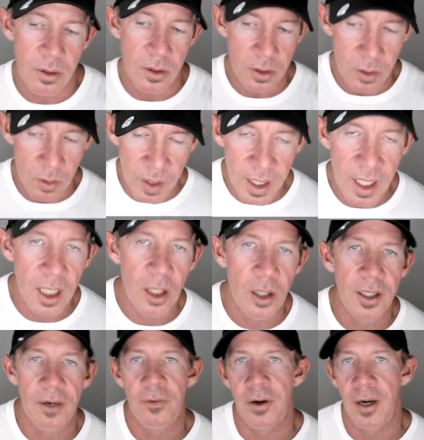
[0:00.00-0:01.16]
doing it a little
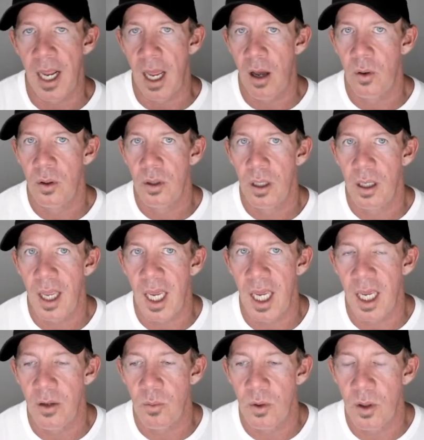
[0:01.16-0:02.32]
different now.
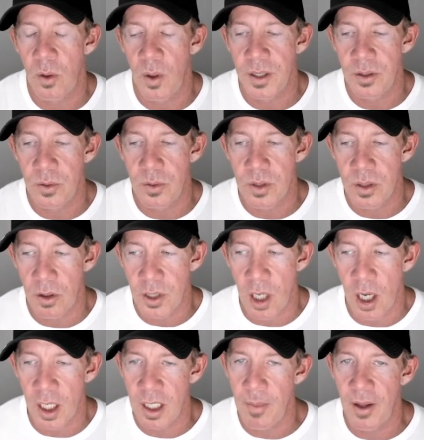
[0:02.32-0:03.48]
And we're going to start
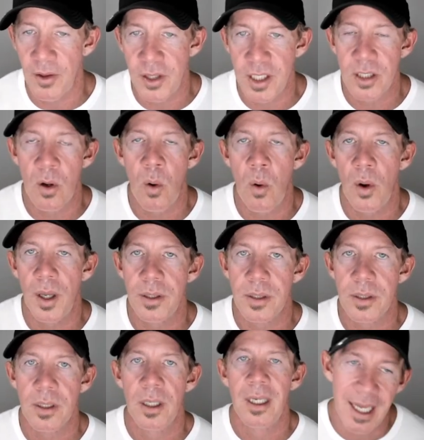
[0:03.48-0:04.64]
talking about these coins.
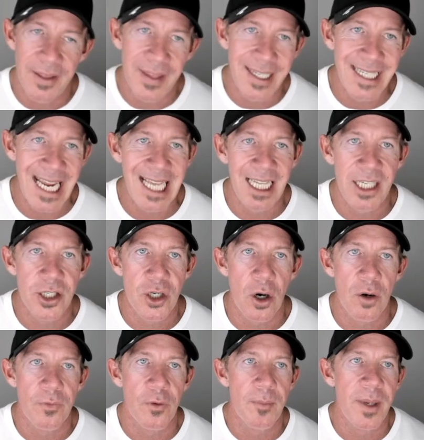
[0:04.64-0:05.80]
The daily
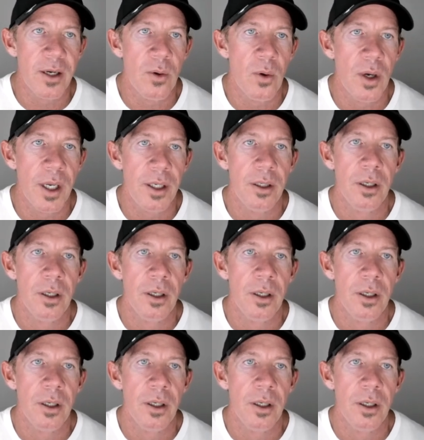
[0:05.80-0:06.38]
chart for Bitcoin,